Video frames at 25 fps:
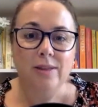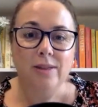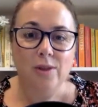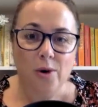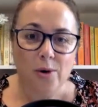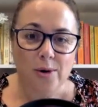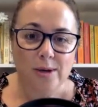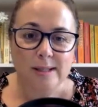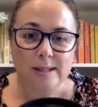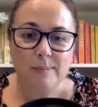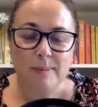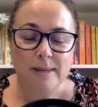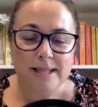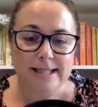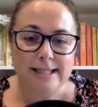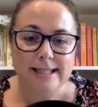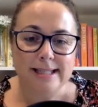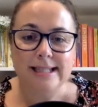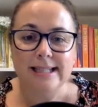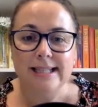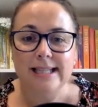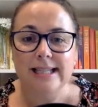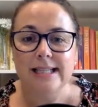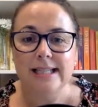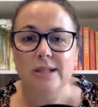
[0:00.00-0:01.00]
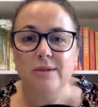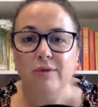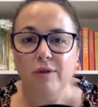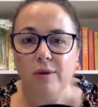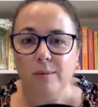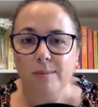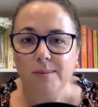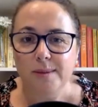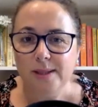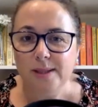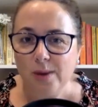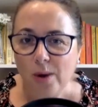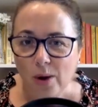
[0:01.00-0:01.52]
those businesses
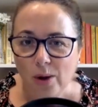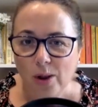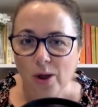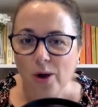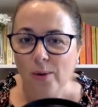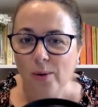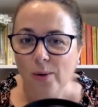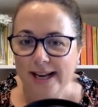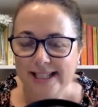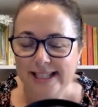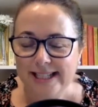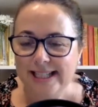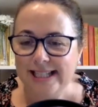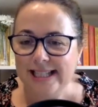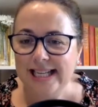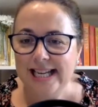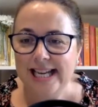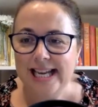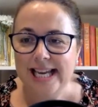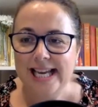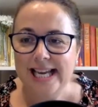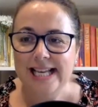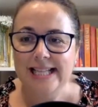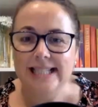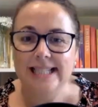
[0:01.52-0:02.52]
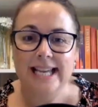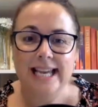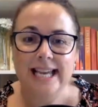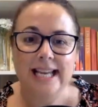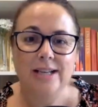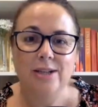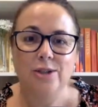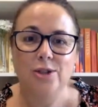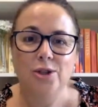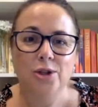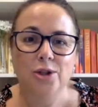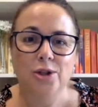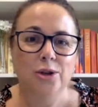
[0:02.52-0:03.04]
from solo entities
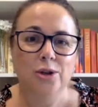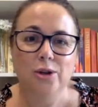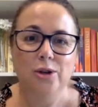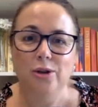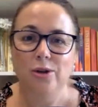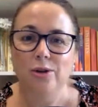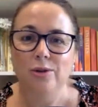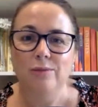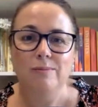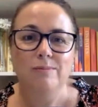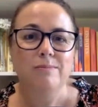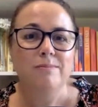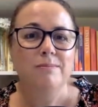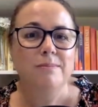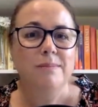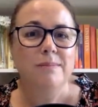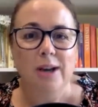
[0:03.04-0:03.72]
into